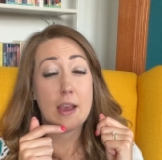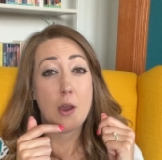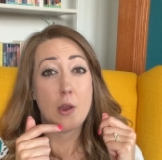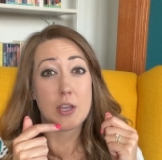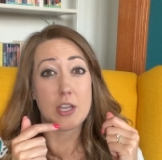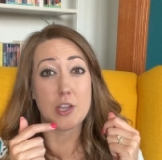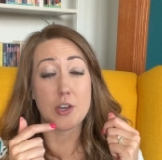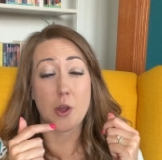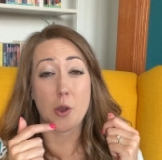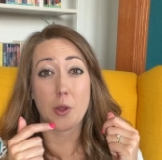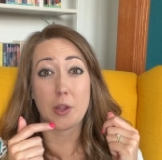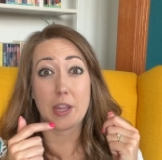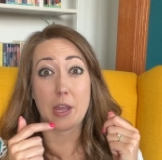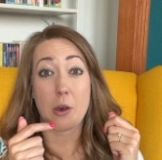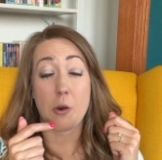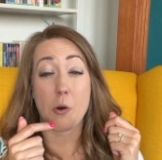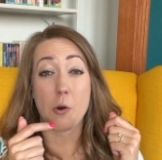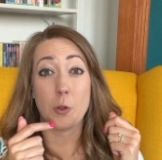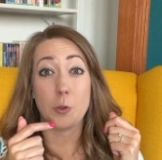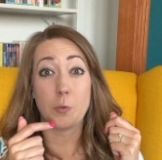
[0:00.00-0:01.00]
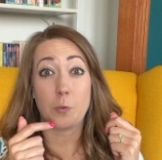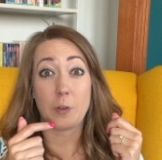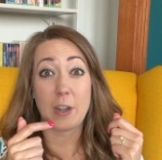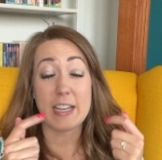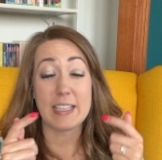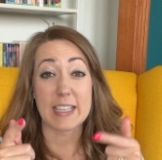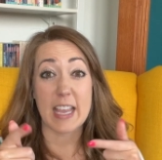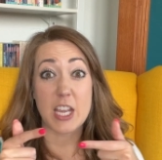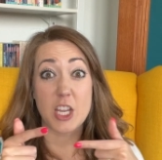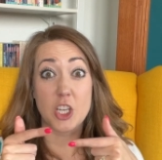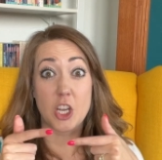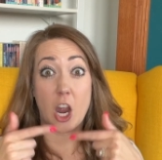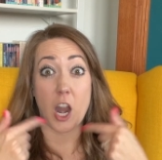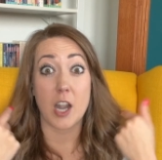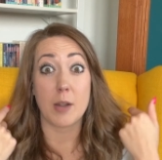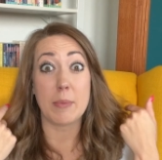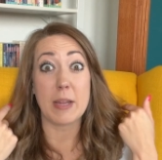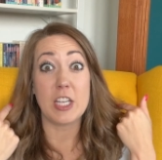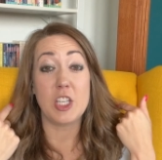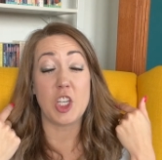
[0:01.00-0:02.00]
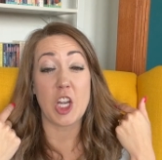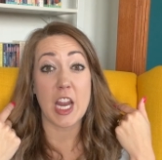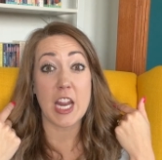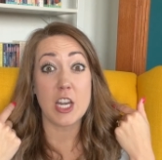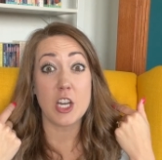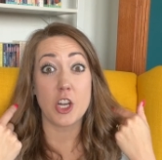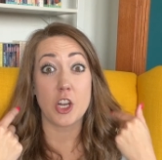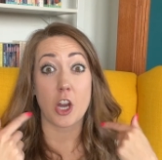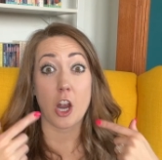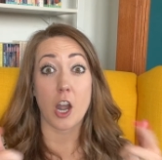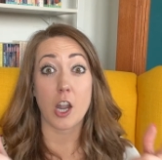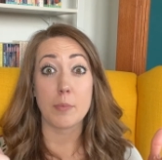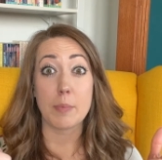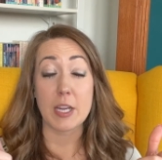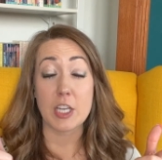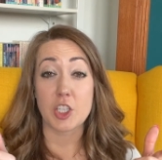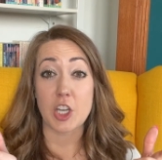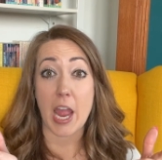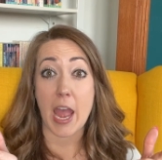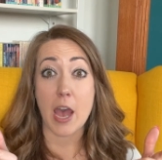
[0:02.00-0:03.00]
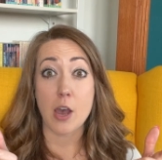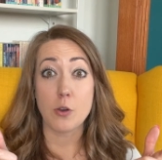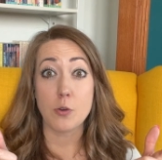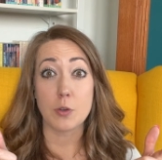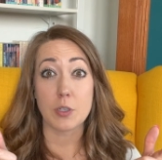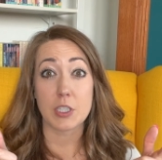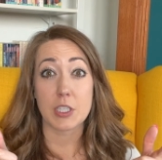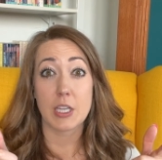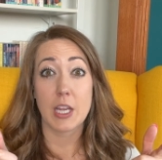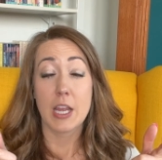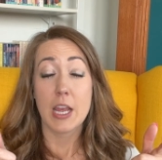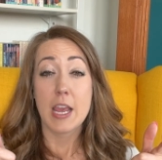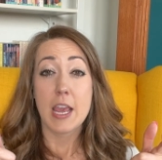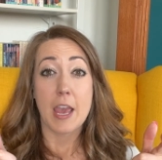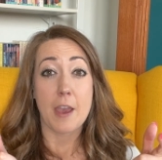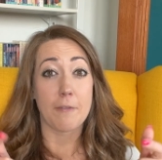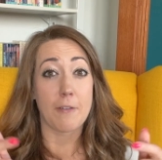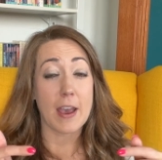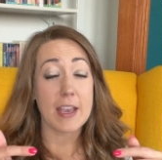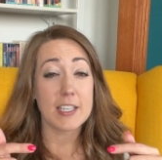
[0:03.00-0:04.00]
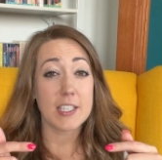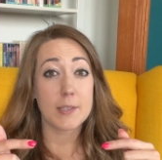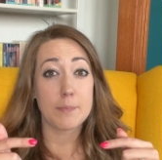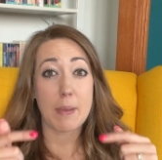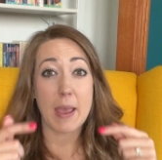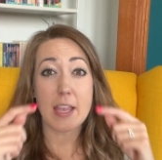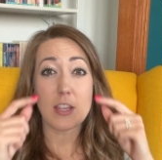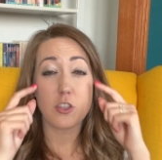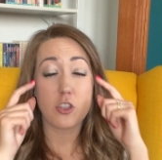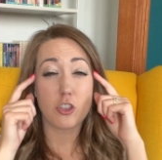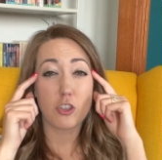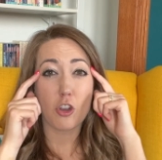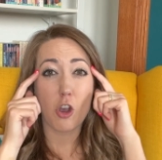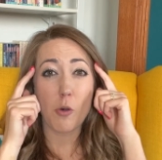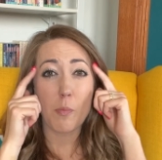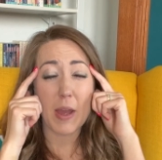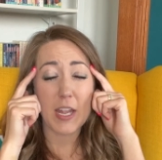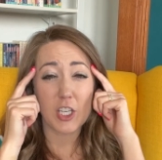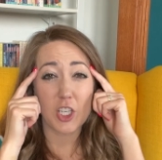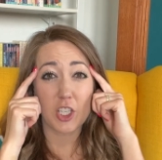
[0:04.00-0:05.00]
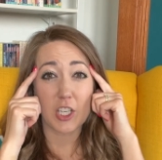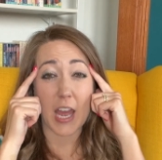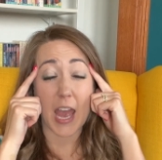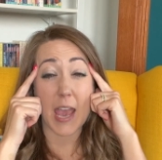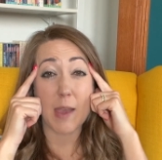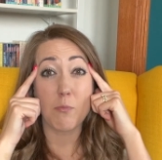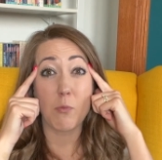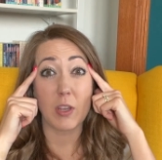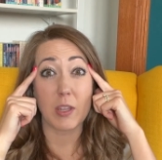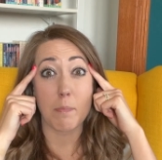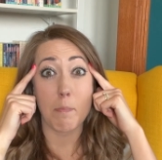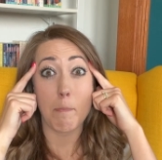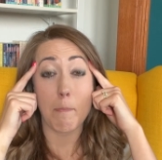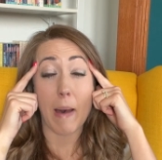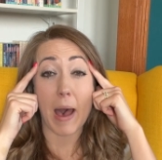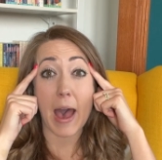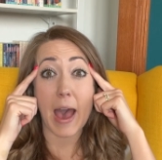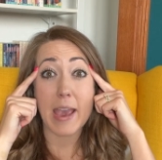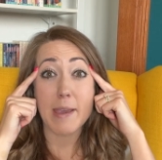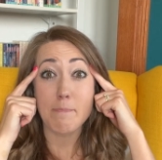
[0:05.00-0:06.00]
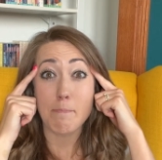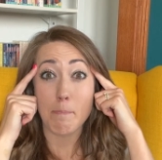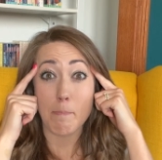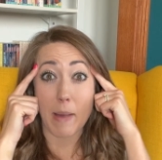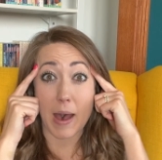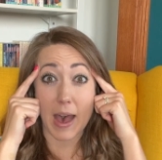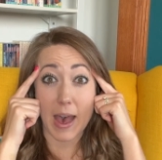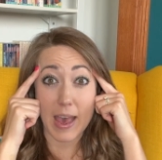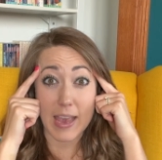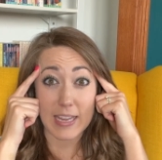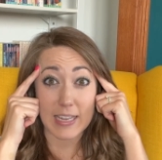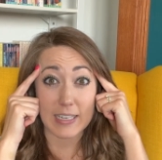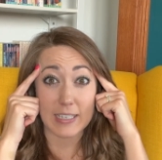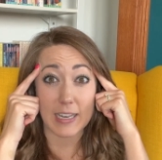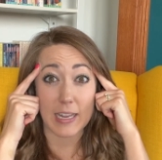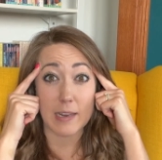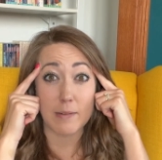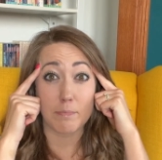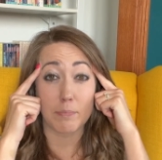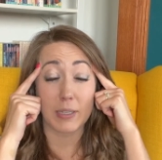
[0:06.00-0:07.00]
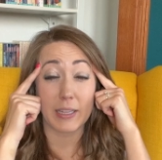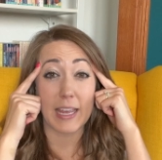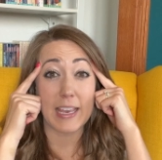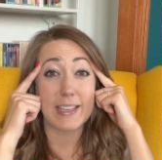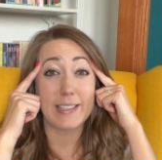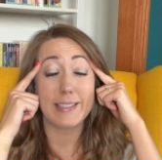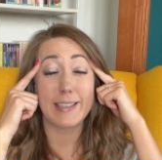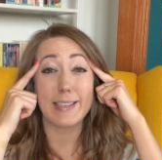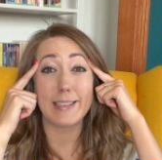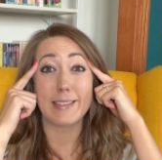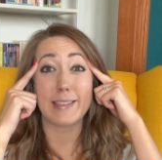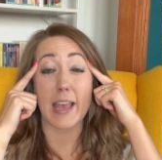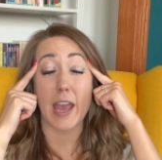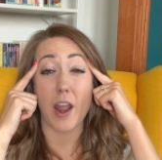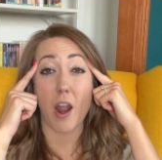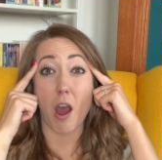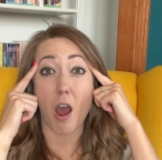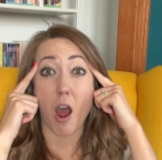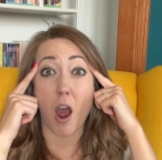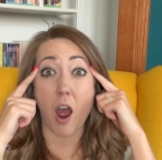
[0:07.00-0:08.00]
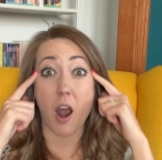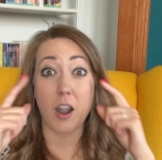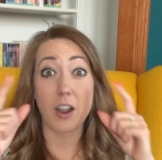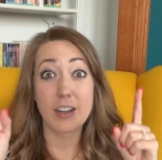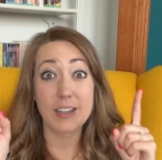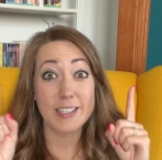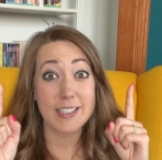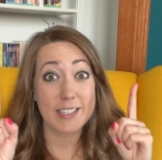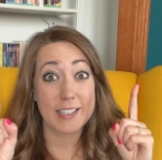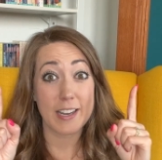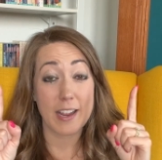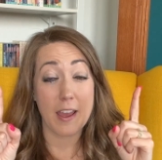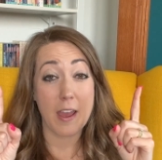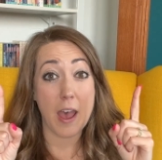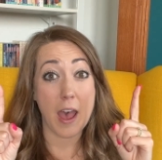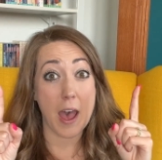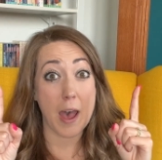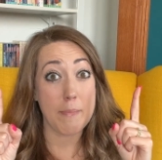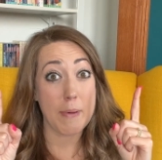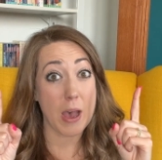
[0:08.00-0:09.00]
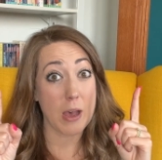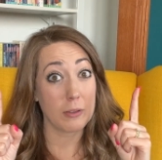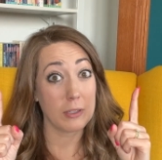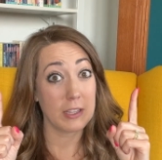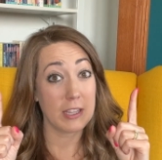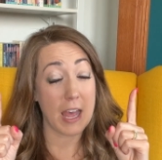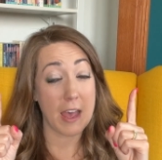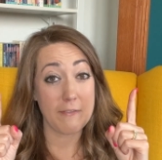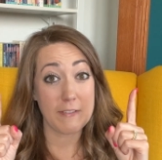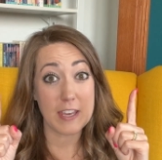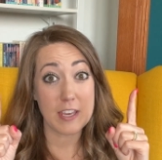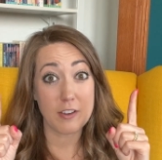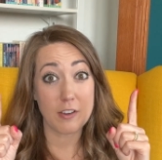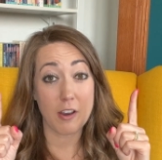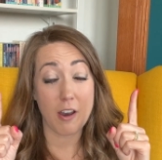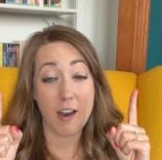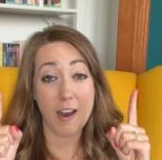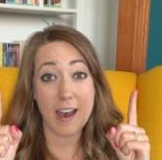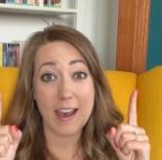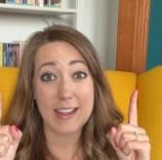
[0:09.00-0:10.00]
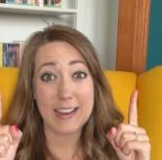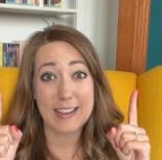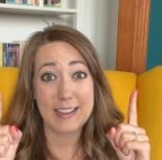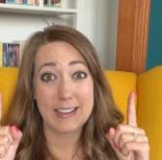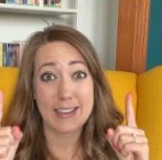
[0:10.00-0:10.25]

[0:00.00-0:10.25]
You know, the old phrase like garbage in, garbage out. If I spend so much time with my mind in places that aren't about loving God,